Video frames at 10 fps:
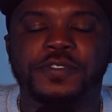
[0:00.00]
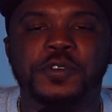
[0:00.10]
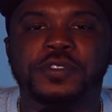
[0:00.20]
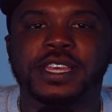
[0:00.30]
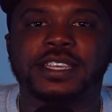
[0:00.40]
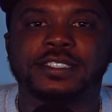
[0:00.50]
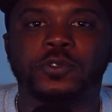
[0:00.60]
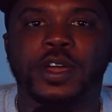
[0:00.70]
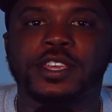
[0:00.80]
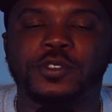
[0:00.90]
things the
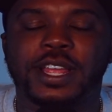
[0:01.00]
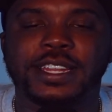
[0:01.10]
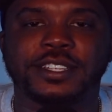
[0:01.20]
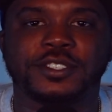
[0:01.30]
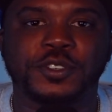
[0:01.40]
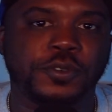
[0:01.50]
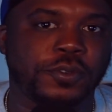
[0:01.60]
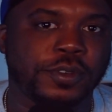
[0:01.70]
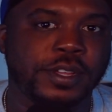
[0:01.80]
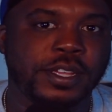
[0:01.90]
way you ladies do.
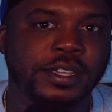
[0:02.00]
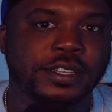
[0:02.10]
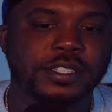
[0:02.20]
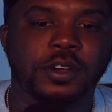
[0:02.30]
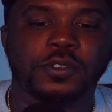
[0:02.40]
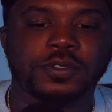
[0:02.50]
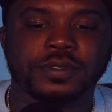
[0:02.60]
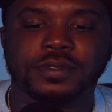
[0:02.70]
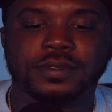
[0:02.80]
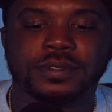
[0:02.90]
So
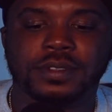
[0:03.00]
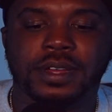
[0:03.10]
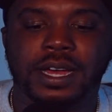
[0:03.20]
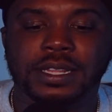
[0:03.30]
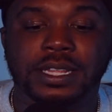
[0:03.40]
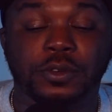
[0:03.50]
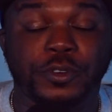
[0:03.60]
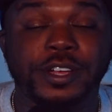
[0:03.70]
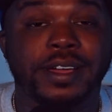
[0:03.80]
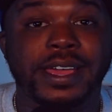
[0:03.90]
the
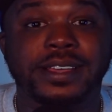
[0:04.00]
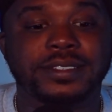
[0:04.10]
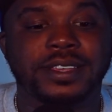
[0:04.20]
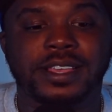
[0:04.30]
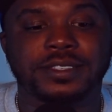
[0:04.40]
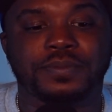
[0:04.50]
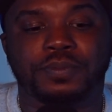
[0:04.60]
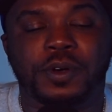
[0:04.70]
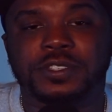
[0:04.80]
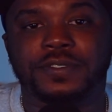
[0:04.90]
real answer is
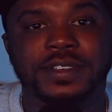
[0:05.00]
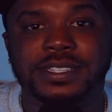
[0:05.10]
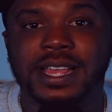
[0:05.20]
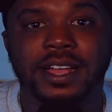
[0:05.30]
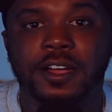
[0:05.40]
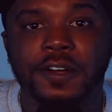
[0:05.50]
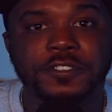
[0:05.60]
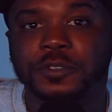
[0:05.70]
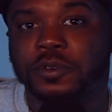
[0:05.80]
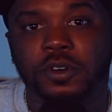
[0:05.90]
most of us not
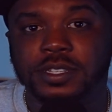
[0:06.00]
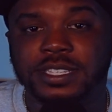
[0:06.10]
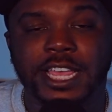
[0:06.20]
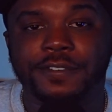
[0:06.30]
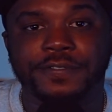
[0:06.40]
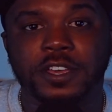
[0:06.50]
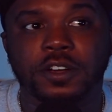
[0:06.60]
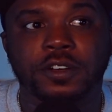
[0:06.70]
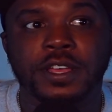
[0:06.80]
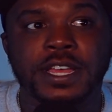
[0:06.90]
comfortable or
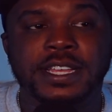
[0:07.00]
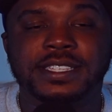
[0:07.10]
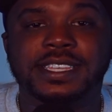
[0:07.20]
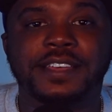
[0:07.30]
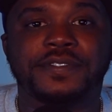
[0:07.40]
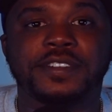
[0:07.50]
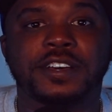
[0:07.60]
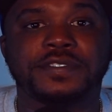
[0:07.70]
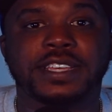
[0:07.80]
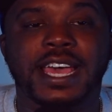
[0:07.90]
feel safe
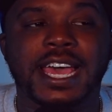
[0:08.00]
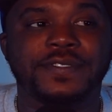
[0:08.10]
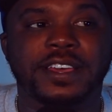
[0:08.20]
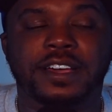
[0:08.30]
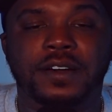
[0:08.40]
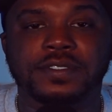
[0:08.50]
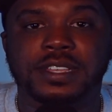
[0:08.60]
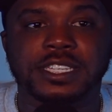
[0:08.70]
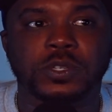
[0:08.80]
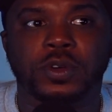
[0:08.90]
enough to have that
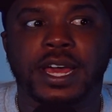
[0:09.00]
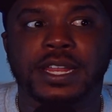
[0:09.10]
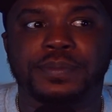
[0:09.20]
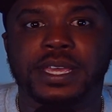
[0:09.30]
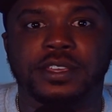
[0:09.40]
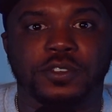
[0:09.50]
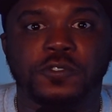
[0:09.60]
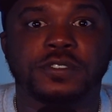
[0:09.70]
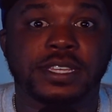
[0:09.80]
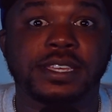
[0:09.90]
conversation without it being
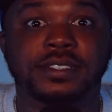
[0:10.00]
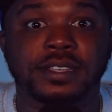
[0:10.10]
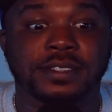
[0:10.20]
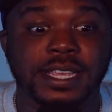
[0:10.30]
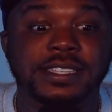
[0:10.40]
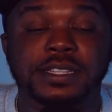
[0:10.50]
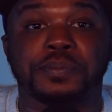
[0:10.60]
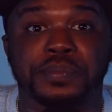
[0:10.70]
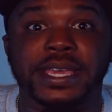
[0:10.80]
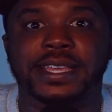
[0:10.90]
used against us. That's the
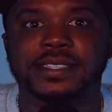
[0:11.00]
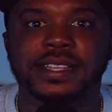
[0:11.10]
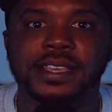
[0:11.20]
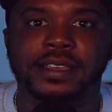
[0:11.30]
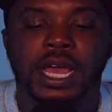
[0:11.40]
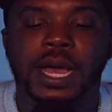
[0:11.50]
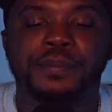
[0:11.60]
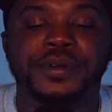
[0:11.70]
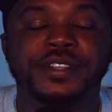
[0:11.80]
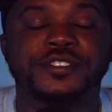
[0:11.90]
biggest thing. I'm
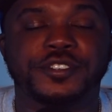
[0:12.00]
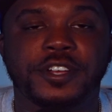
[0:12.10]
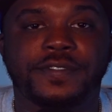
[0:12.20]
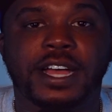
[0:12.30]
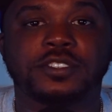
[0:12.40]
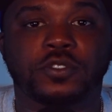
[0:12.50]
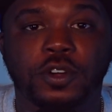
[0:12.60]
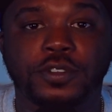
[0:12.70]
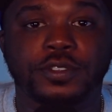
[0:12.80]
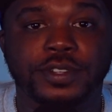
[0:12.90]
pretty sure if I
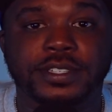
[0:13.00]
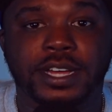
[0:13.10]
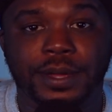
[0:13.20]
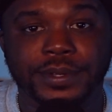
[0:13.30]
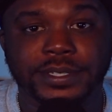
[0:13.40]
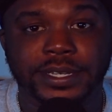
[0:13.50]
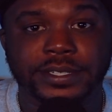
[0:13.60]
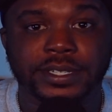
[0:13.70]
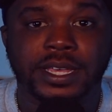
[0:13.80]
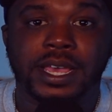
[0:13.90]
scroll through this
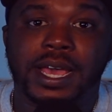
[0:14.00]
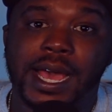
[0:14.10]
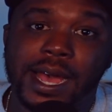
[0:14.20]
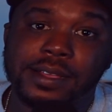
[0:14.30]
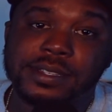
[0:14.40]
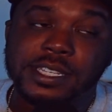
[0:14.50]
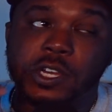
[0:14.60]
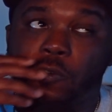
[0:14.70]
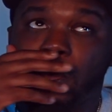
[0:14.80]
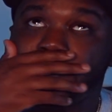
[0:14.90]
conversation, I'll see a
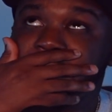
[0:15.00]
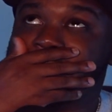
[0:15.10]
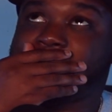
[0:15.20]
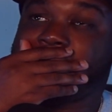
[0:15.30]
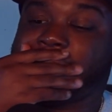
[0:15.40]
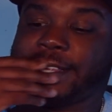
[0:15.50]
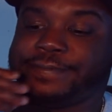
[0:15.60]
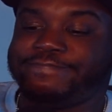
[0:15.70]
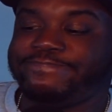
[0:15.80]
woman saying,